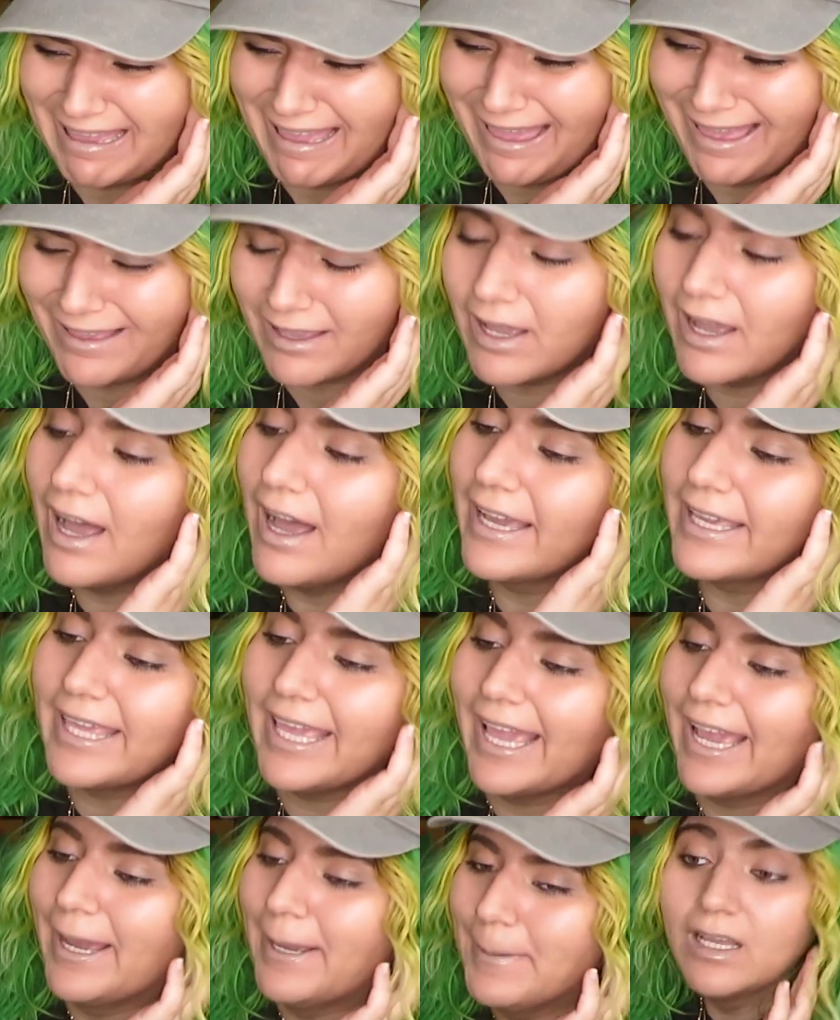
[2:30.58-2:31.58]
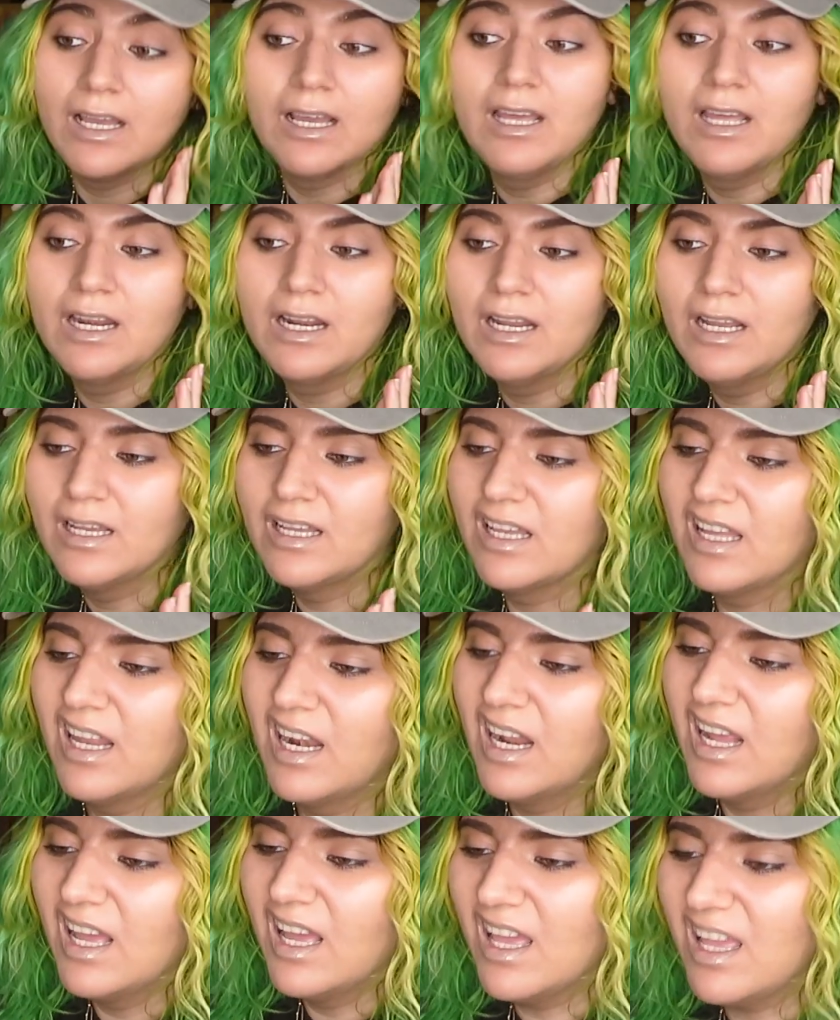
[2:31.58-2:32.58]
God. Okay.
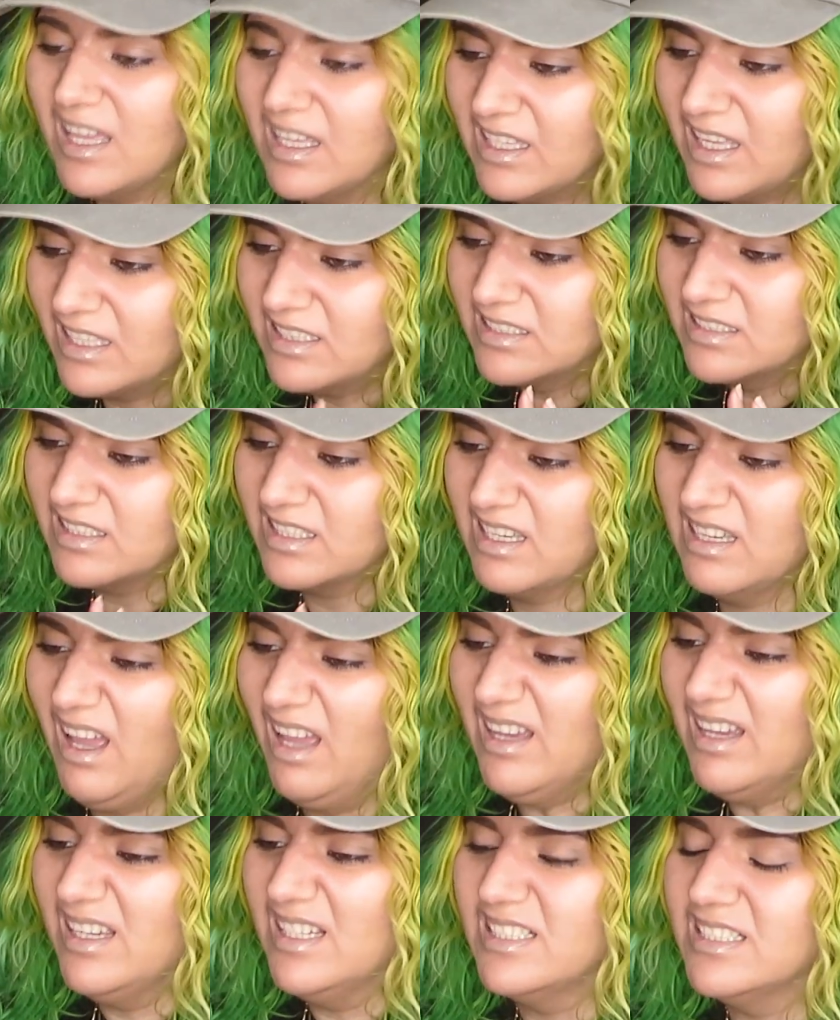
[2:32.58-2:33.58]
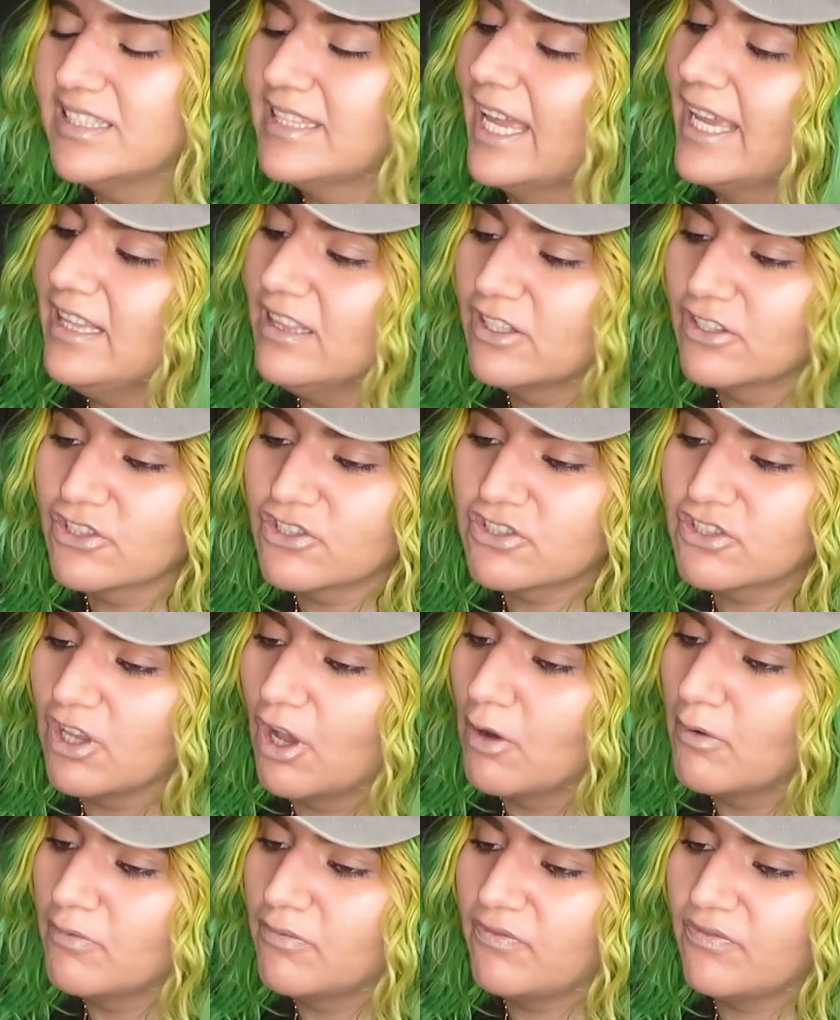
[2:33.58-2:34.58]
And they look
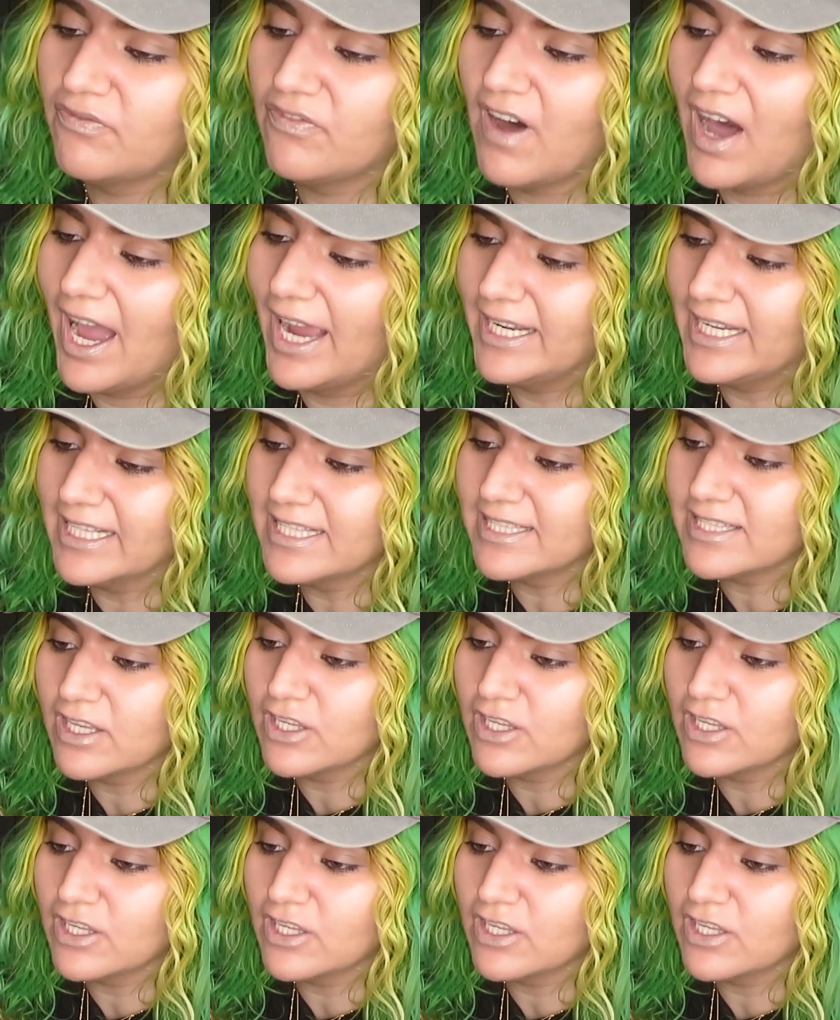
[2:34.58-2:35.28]
so fine.